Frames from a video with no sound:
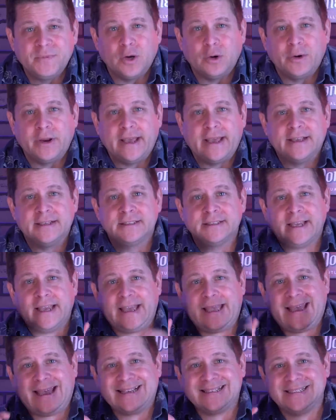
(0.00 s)
known as
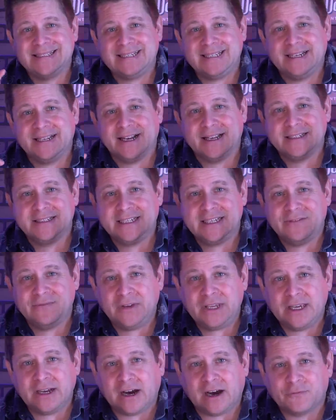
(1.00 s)
Seen on
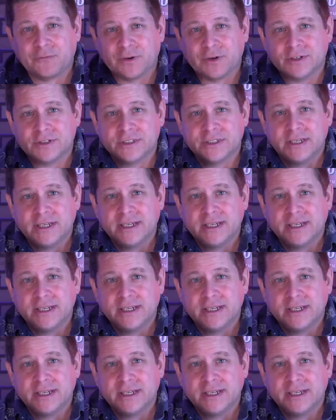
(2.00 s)
TV offers,